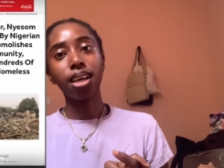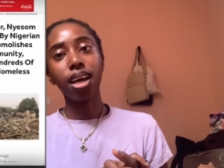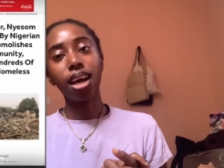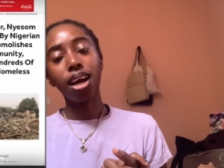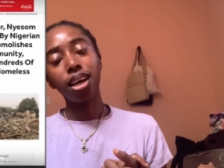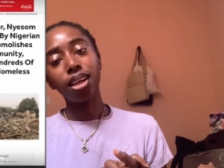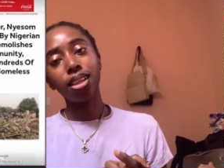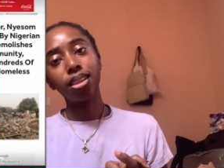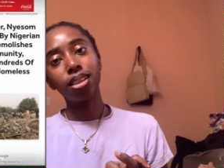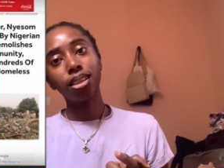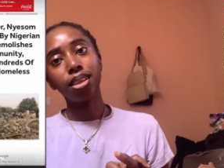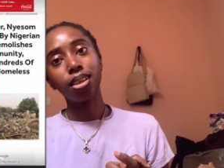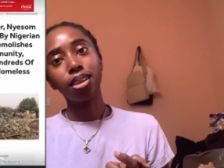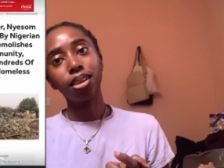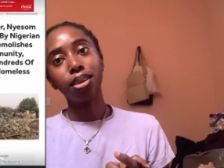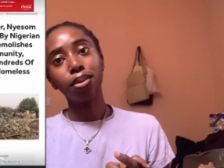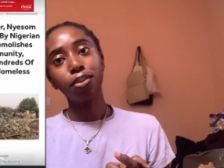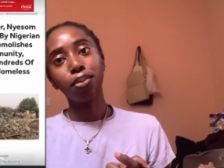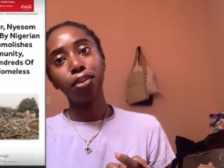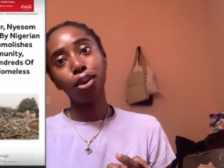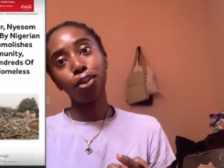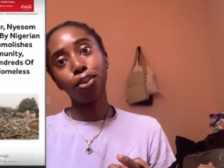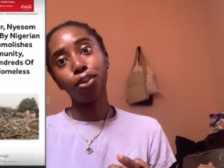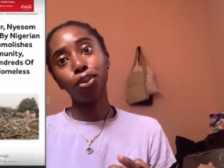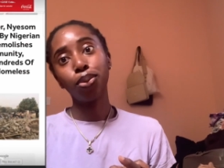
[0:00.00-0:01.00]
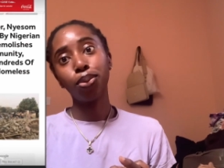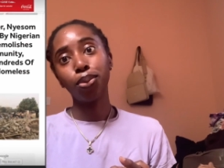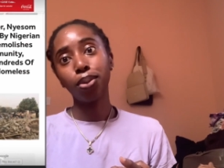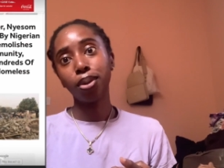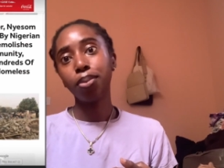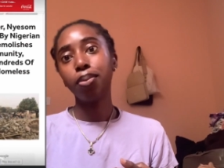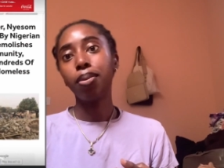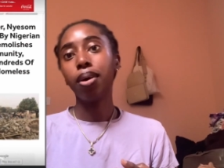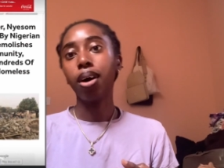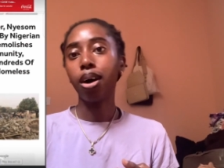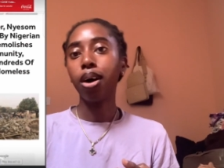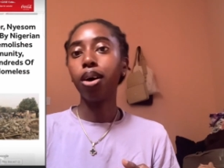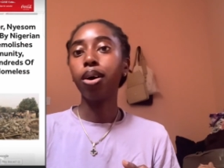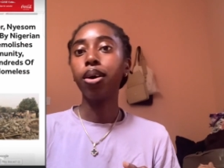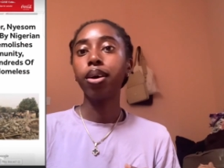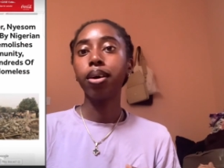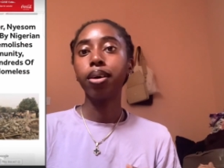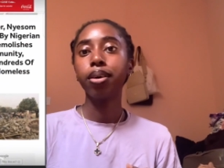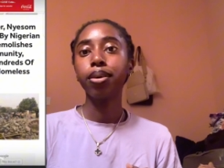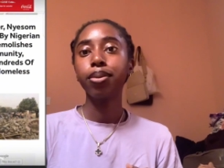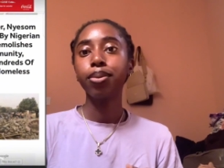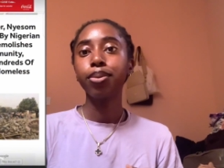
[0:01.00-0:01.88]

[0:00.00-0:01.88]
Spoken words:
and people with power.